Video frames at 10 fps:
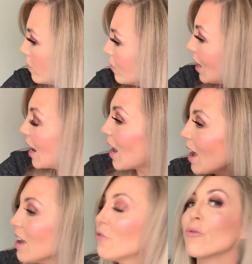And I
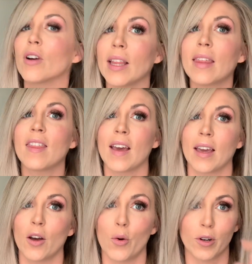have really thick and
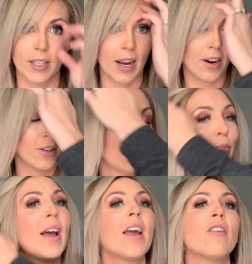coarse hair, so my
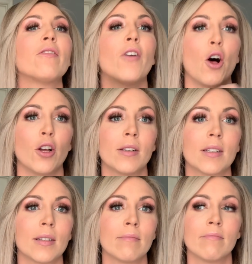hair falls
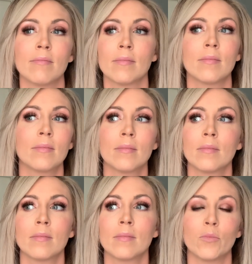
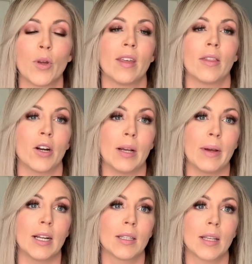within 30
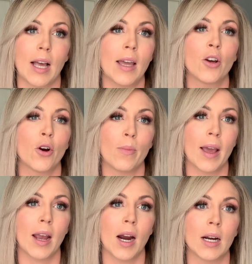minutes. Like I can curl my
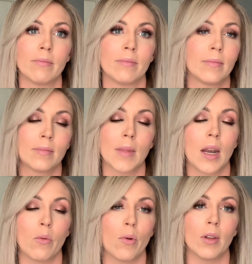hair and it
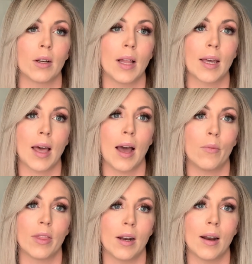won't look like that
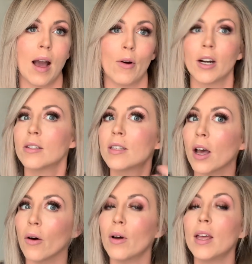within an hour. So
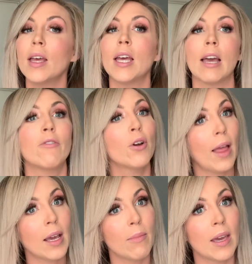if you're
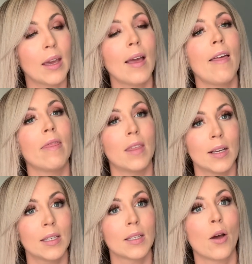like me,
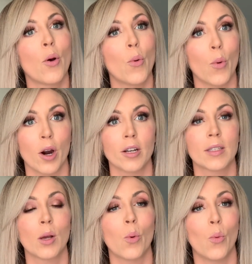this works
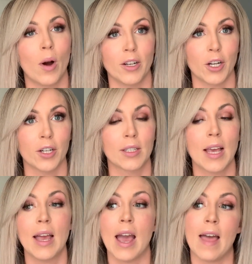wonders.
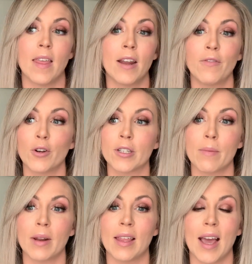And then if you're
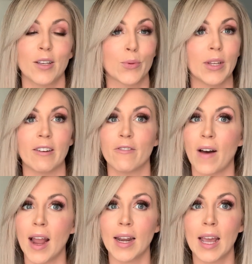somebody that has really
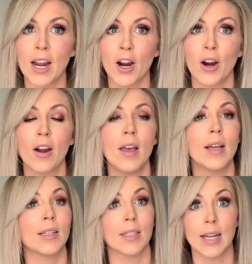fine hair,
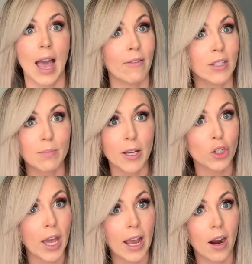doesn't have as much
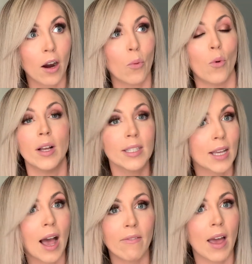hair, wants to
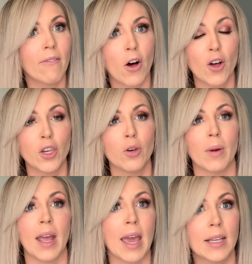have that volume, but
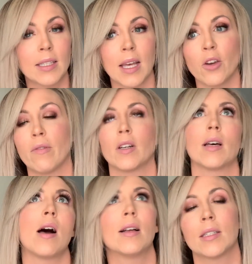hates that you have to
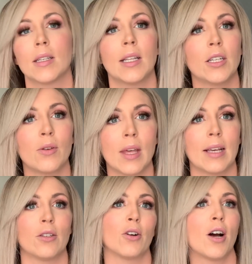constantly do this
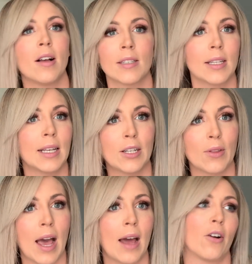or constantly do
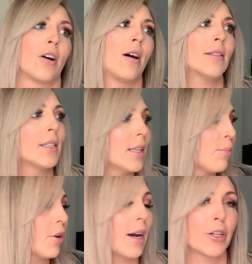that or constantly
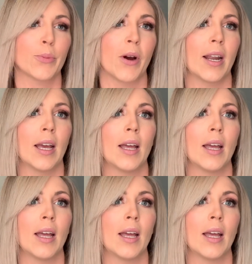put hairspray in it,